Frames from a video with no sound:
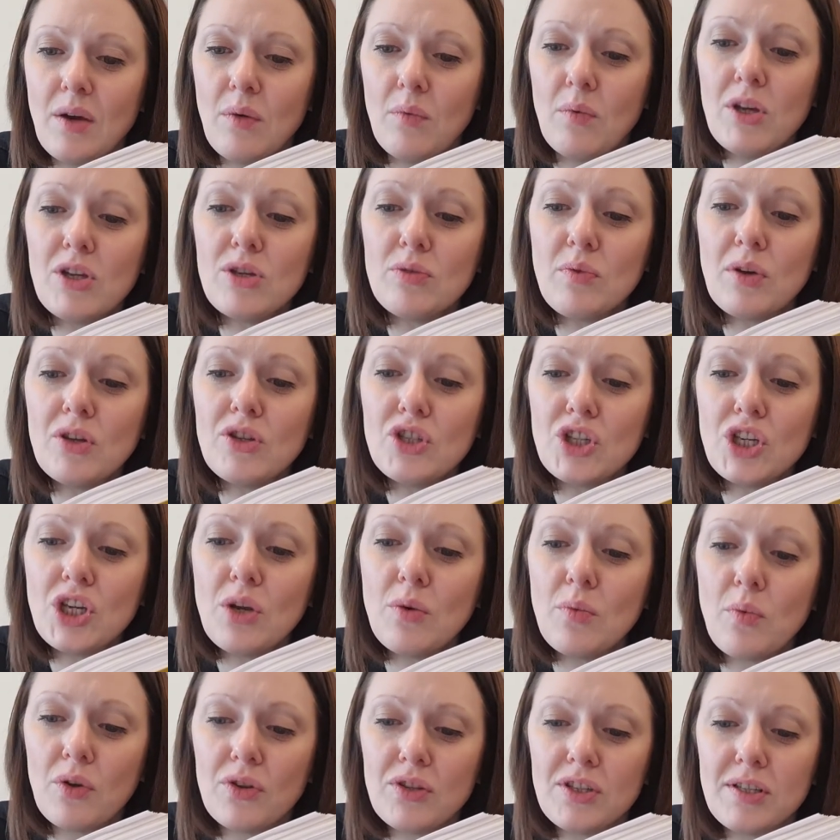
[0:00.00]
Which one do
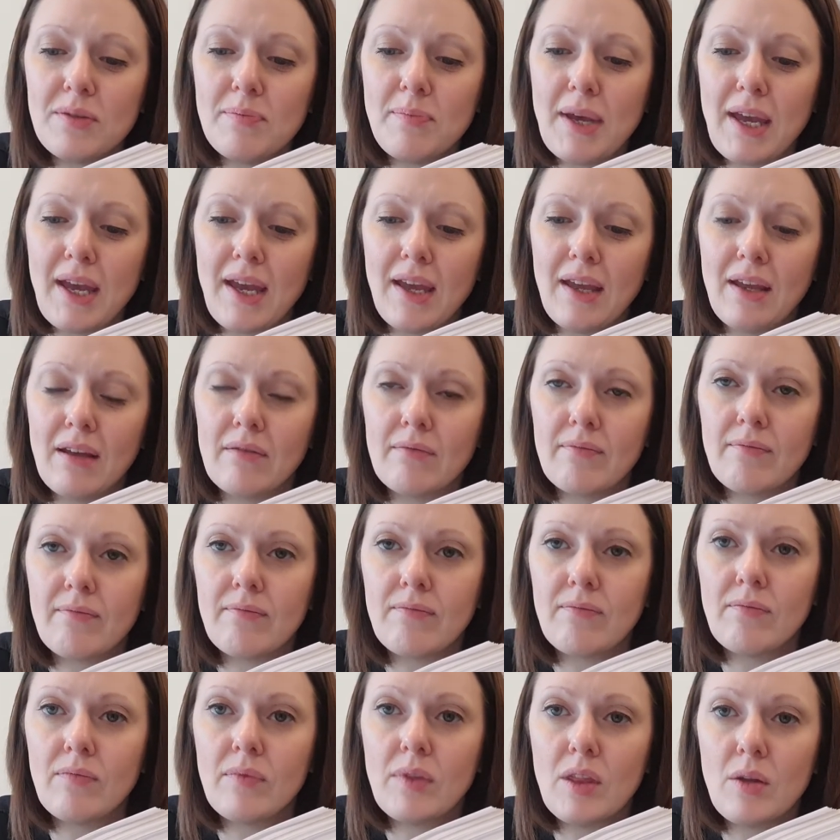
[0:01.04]
you want to be?
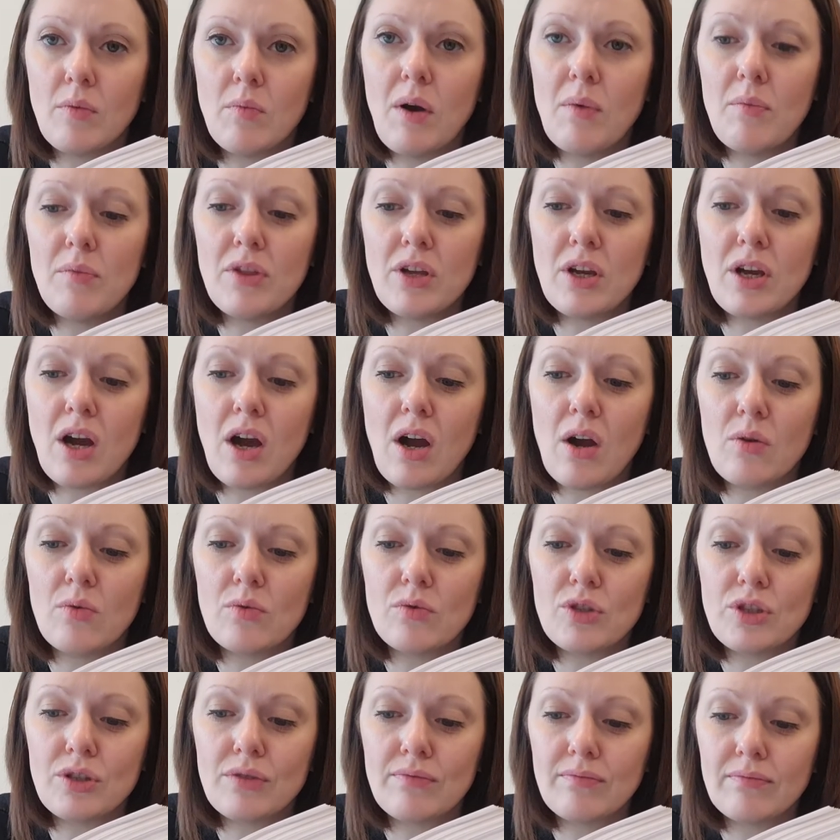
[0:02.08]
The one with the
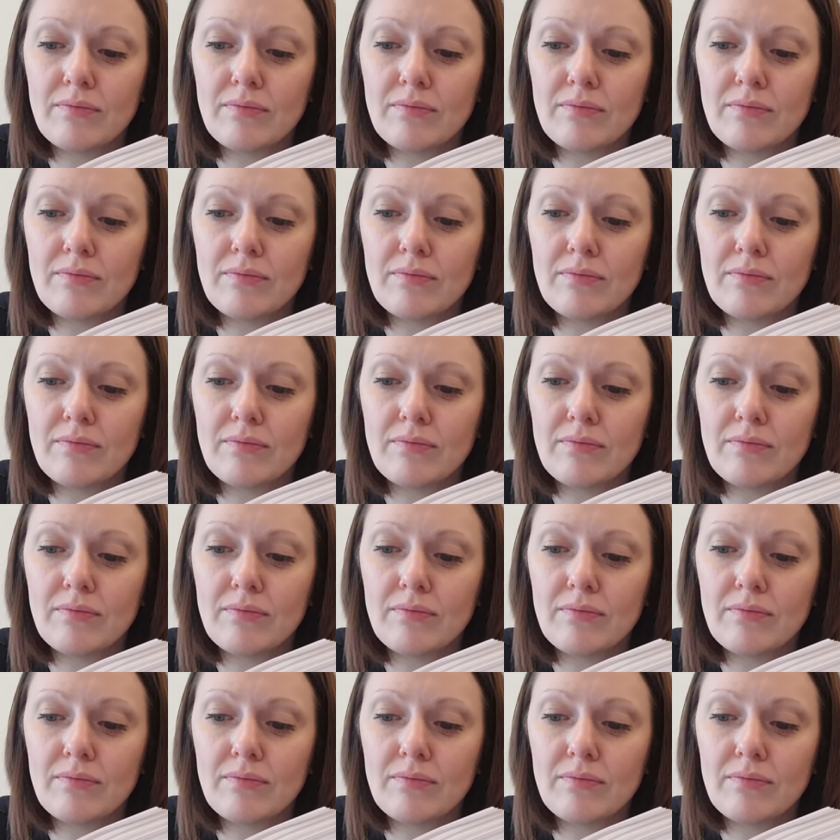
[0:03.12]
gold.